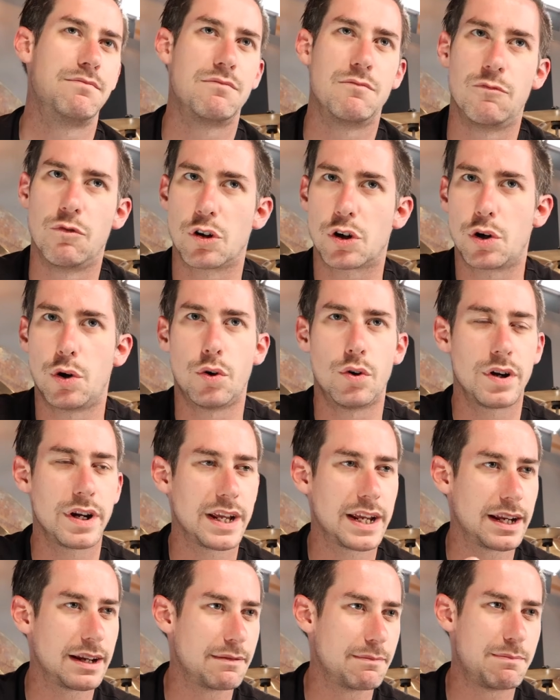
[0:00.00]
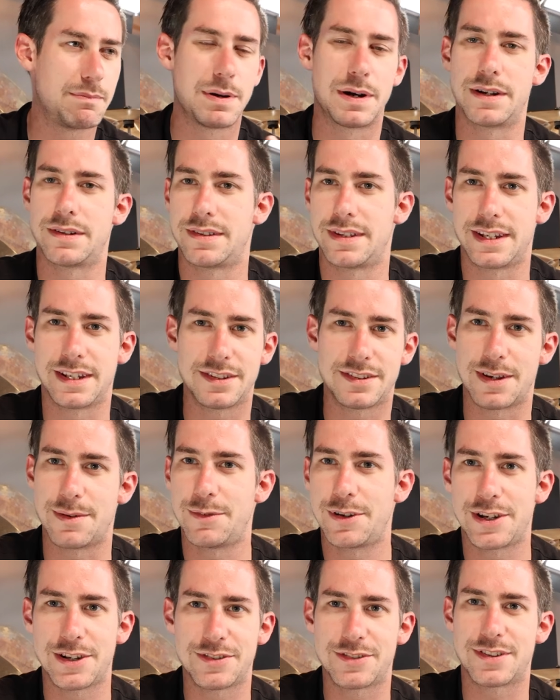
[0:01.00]
recording person,
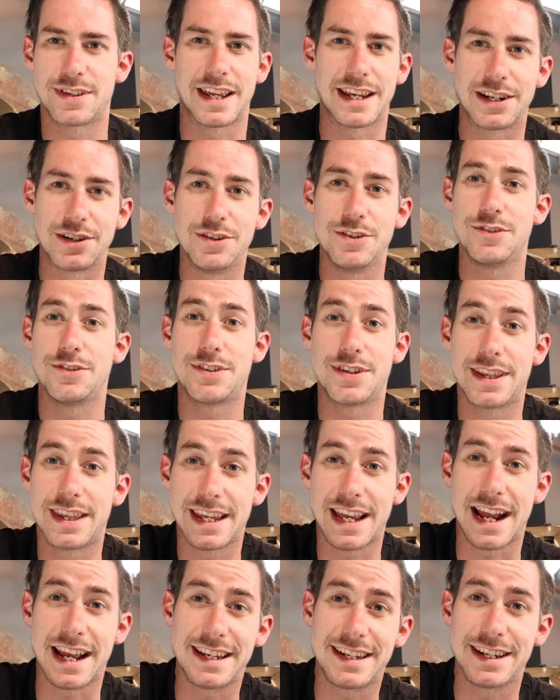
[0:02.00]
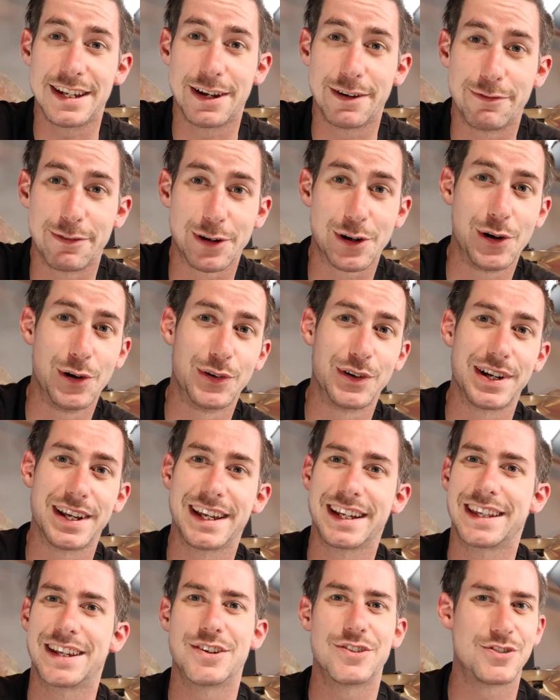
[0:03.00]
someone who's like new to the idea of
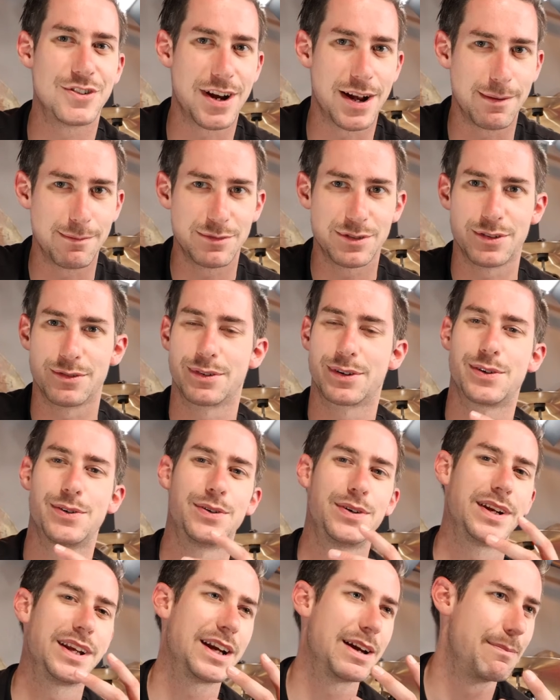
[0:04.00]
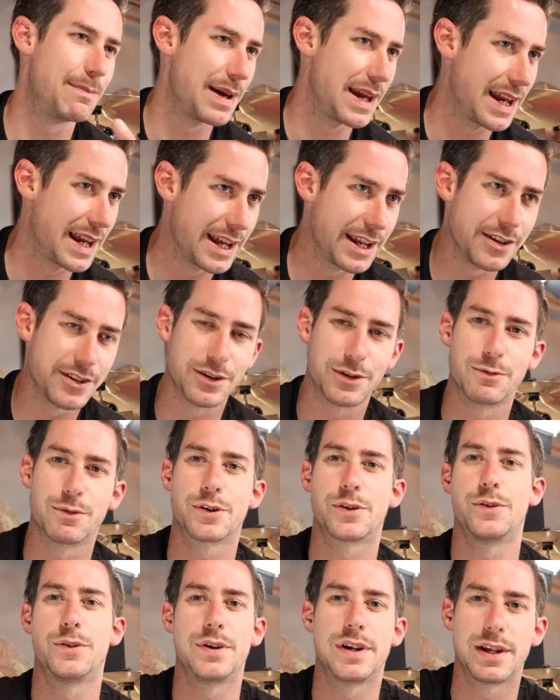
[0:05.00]
recording their drums or recording a band or
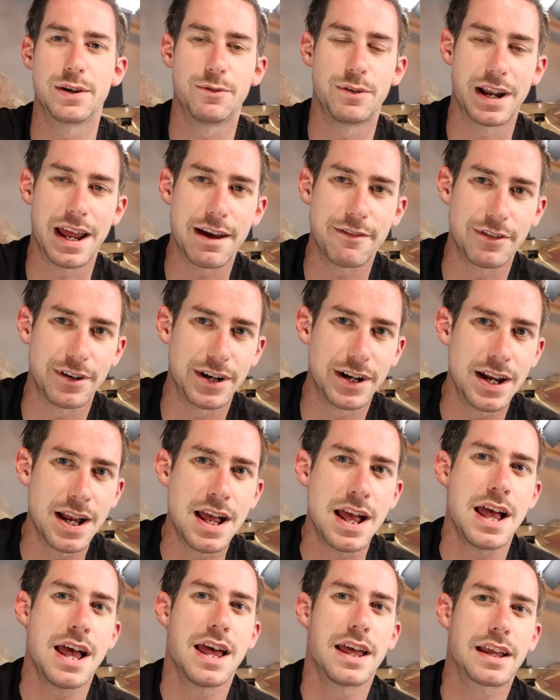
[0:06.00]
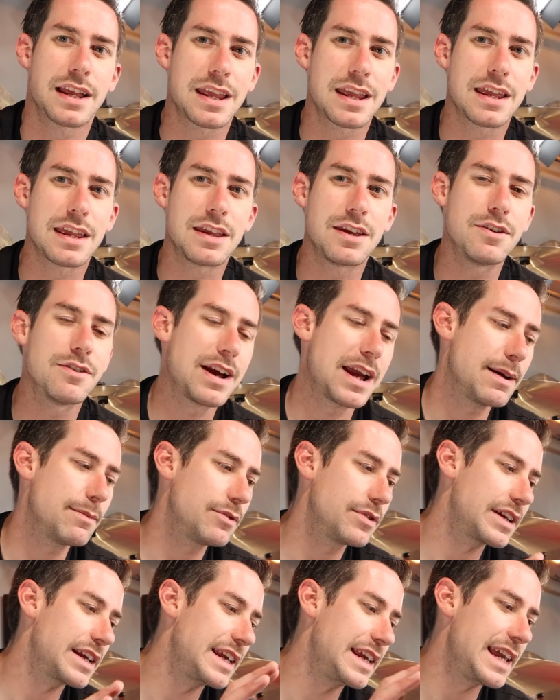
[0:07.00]
recording whatever. You're able
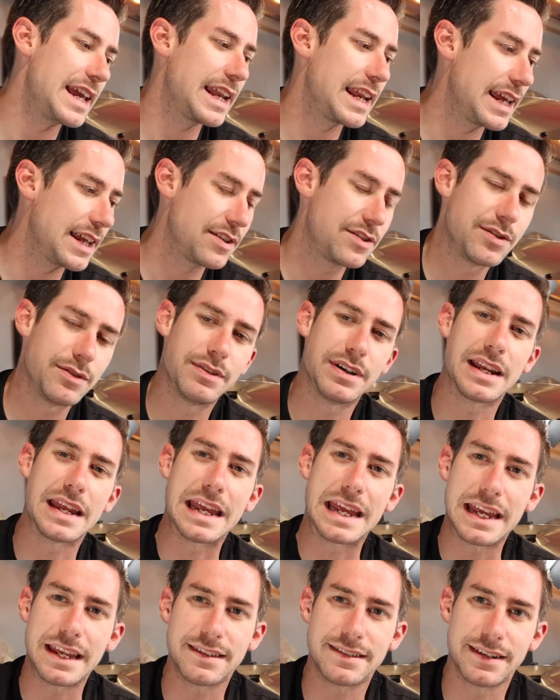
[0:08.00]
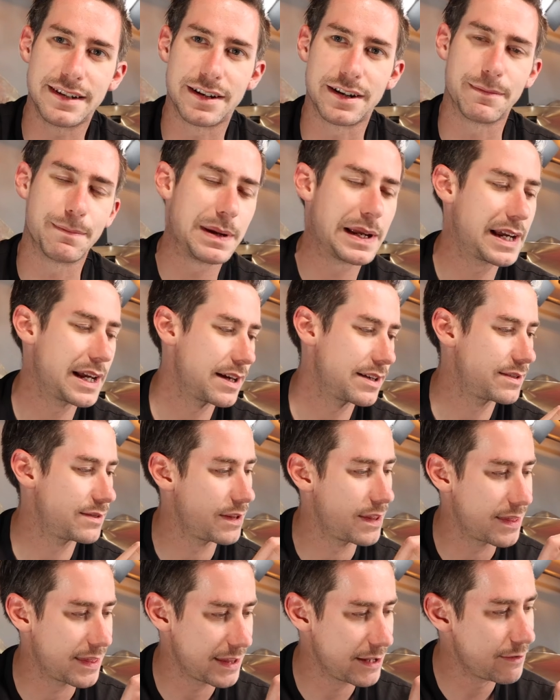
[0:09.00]
to get into it easier because
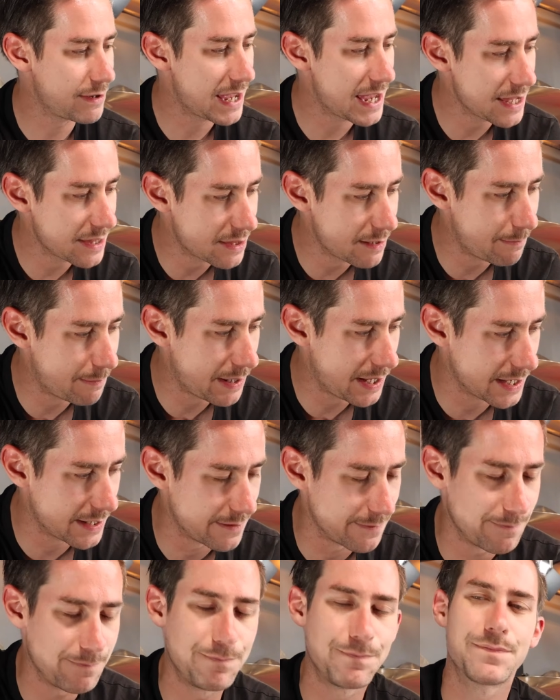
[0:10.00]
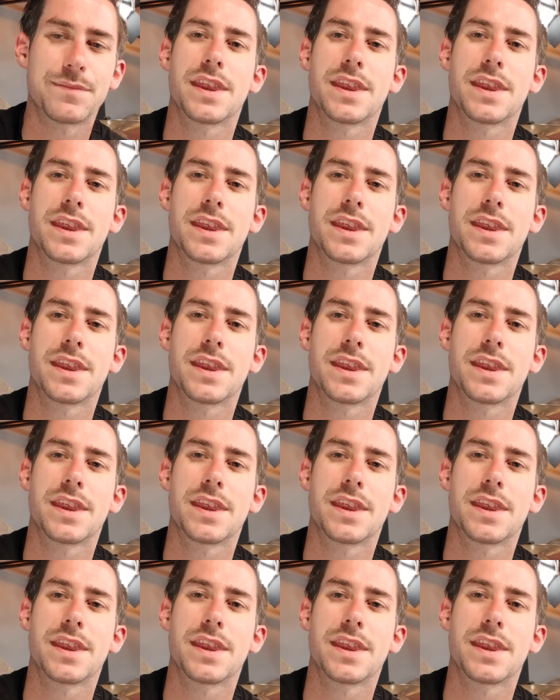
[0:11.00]
you hit the button,